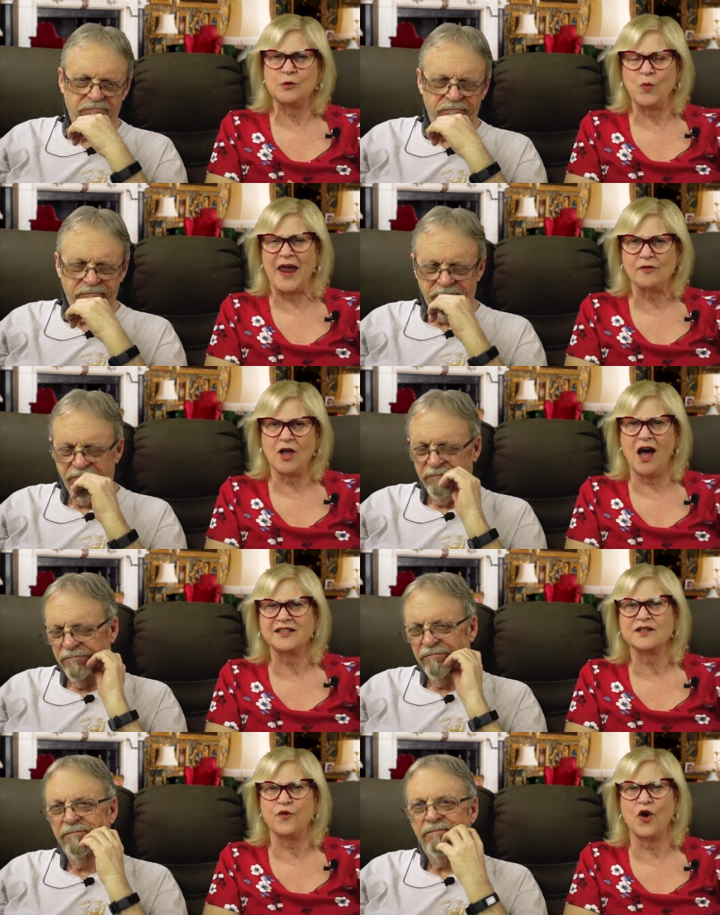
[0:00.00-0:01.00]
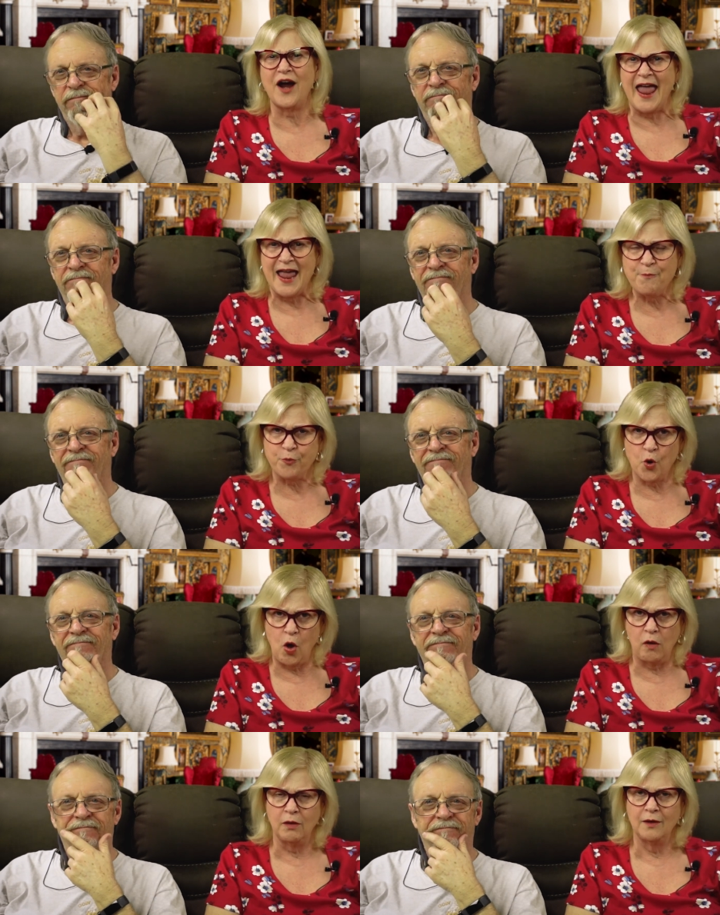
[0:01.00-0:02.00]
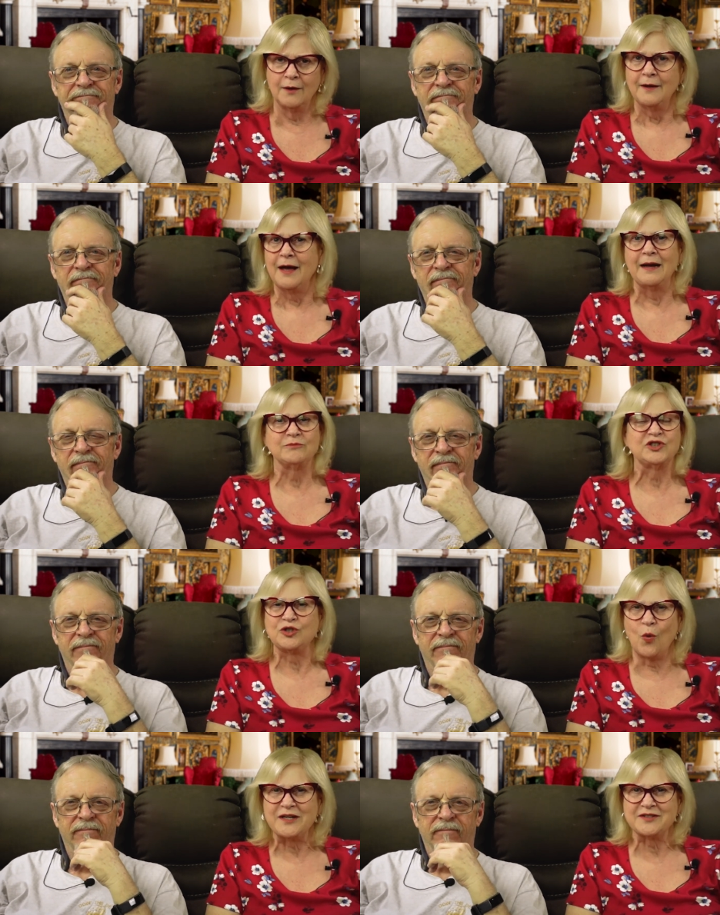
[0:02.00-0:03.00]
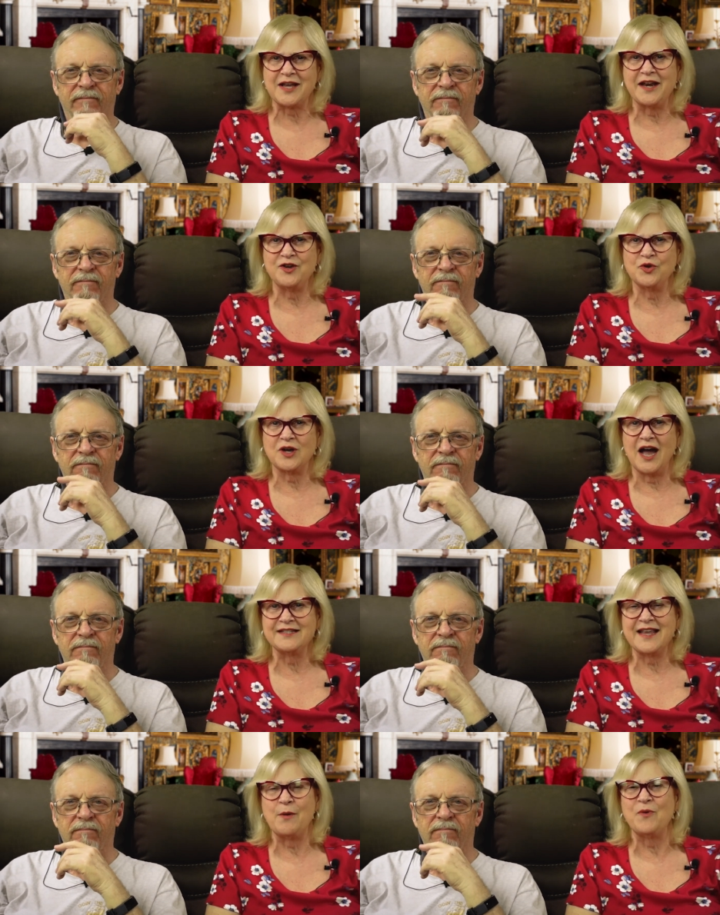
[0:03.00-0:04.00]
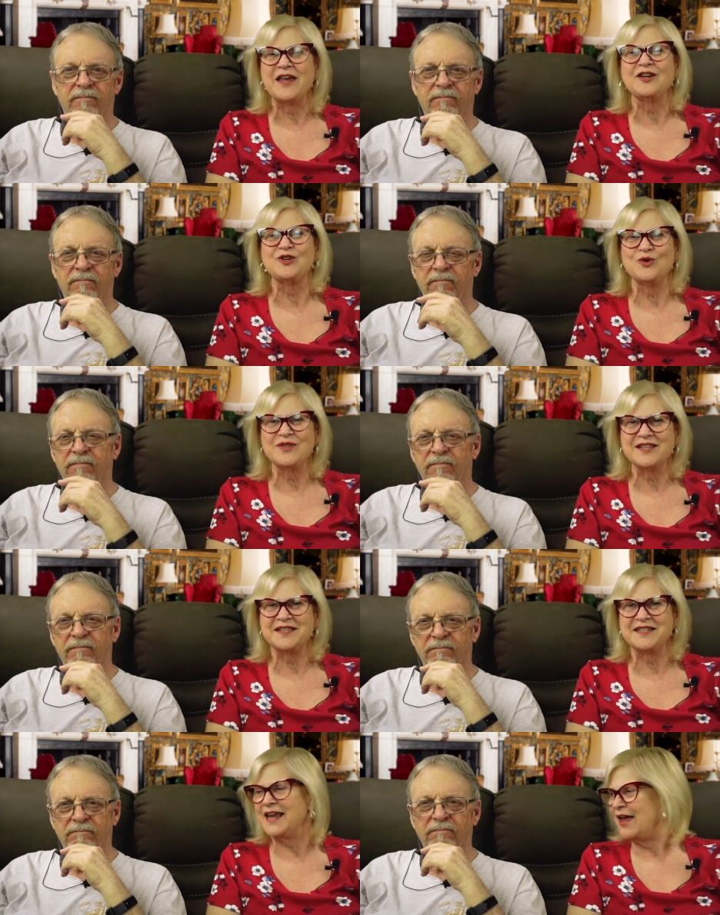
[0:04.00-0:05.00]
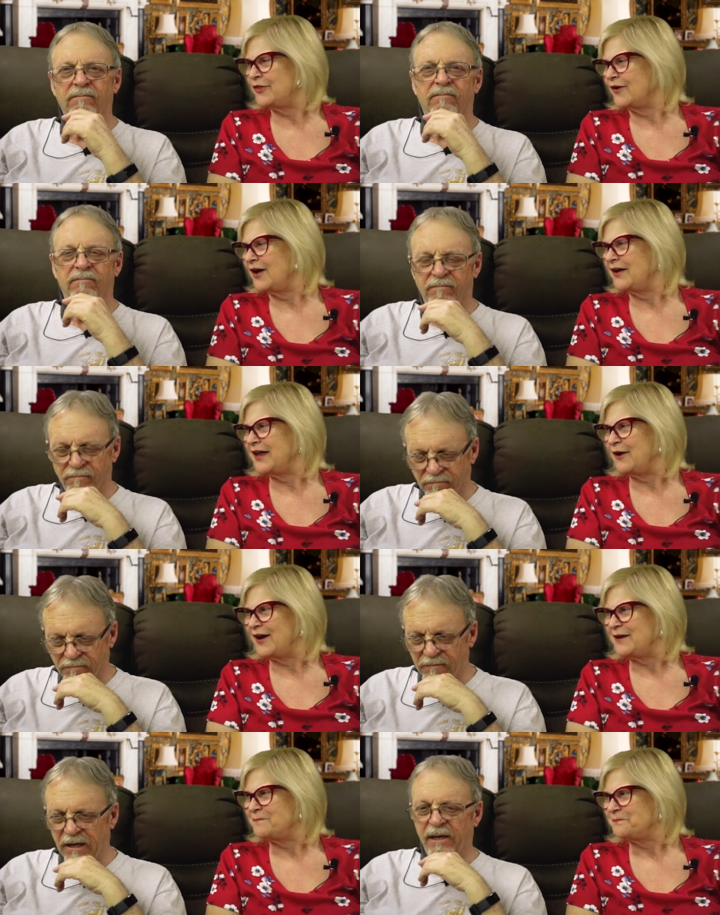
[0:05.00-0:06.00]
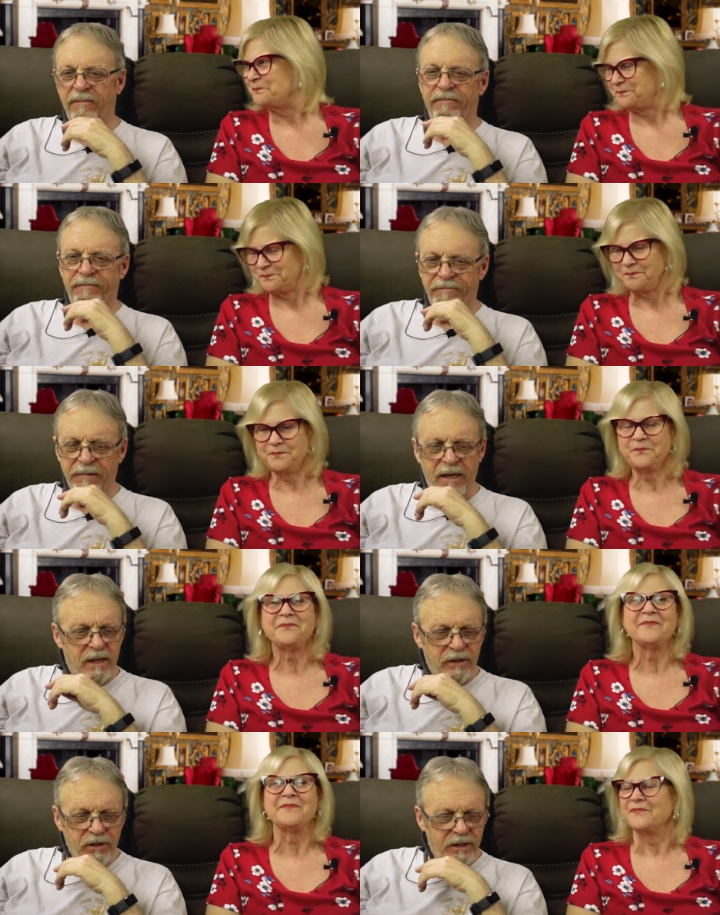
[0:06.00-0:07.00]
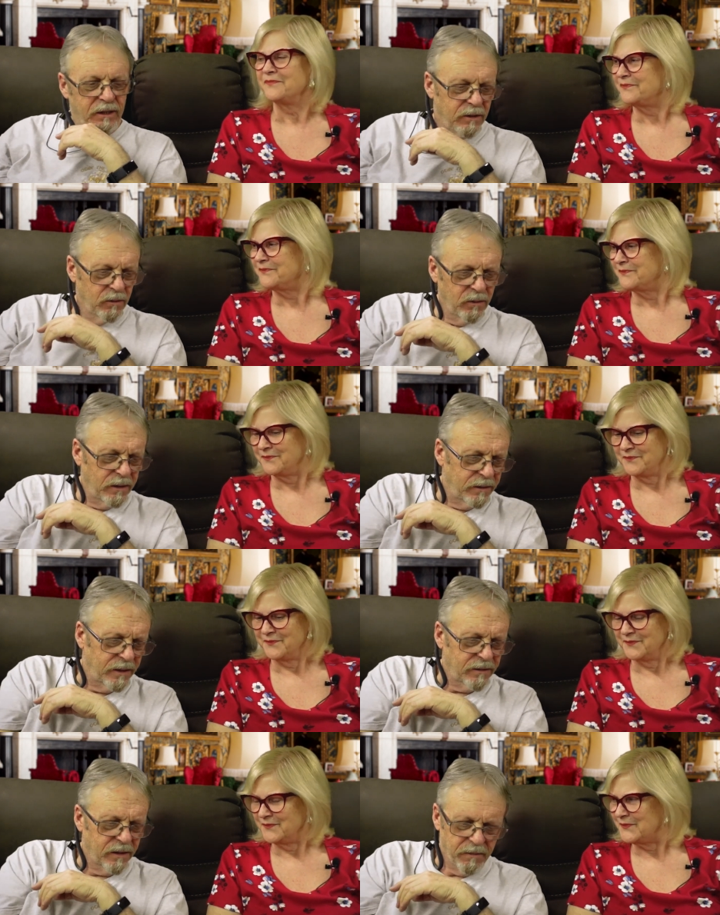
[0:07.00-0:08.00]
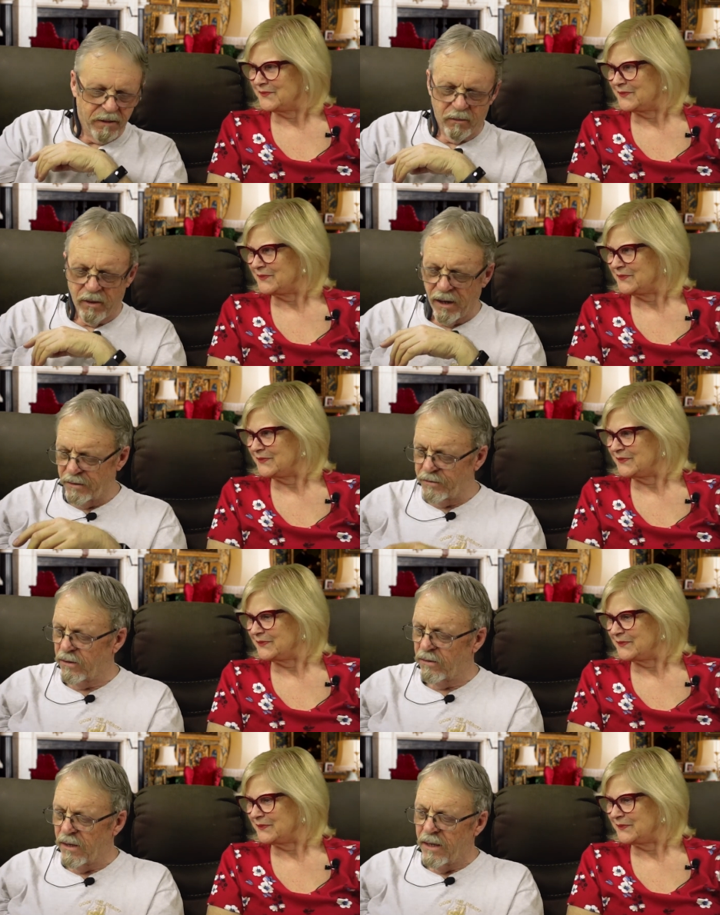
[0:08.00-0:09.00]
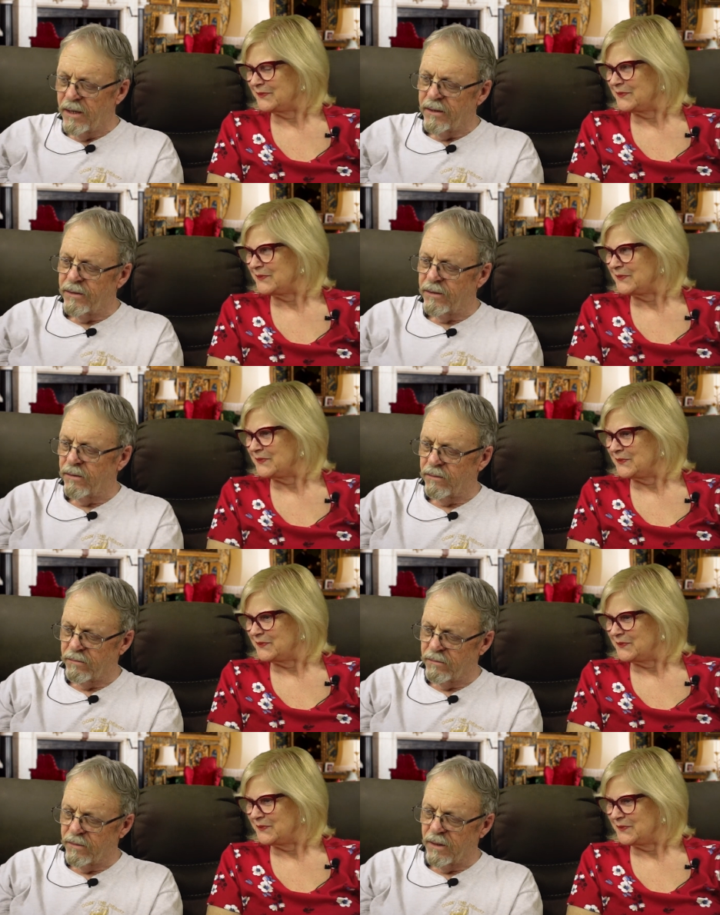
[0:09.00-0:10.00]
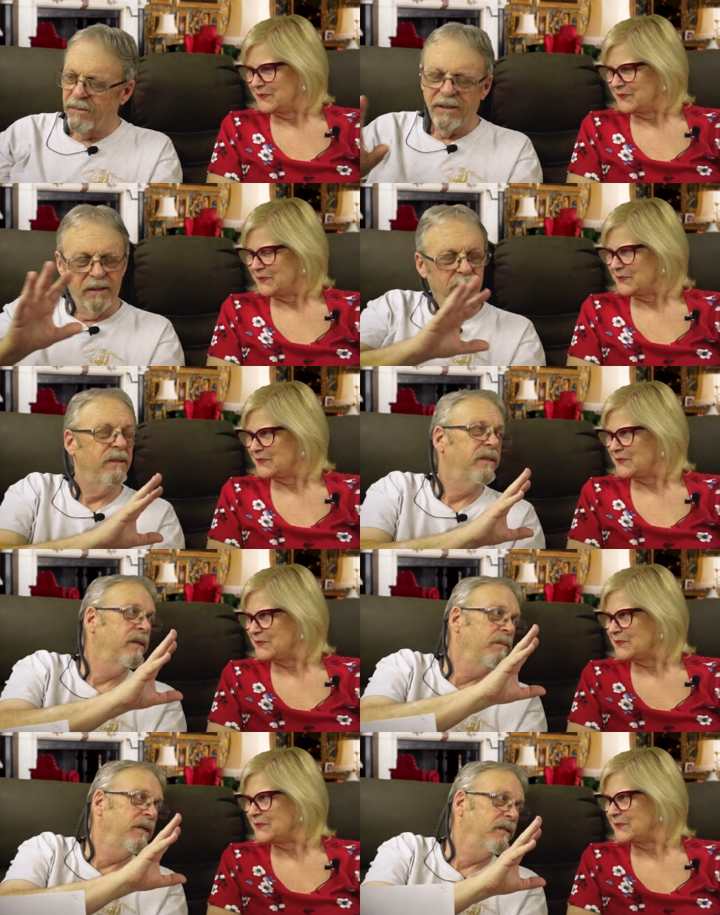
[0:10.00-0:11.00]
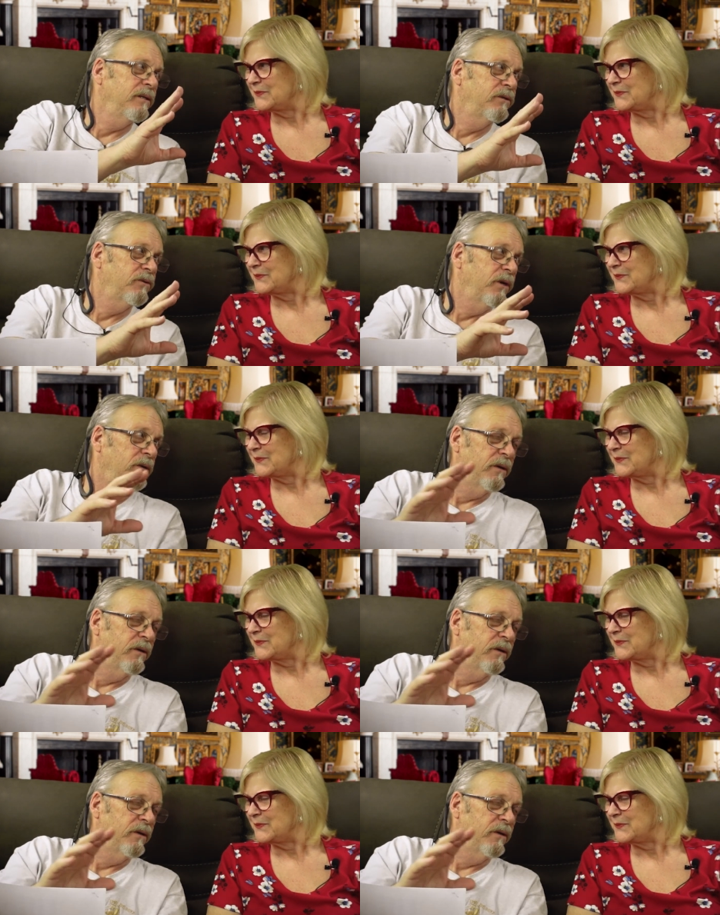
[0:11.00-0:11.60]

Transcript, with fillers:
Speaker 1: in weight loss for April. I'm so excited, you guys, and we can do this together, huh, Harry?
Speaker 2: Yeah gee, you know what? That's going to be a wild. So, so let me, let me, just let me get this straight,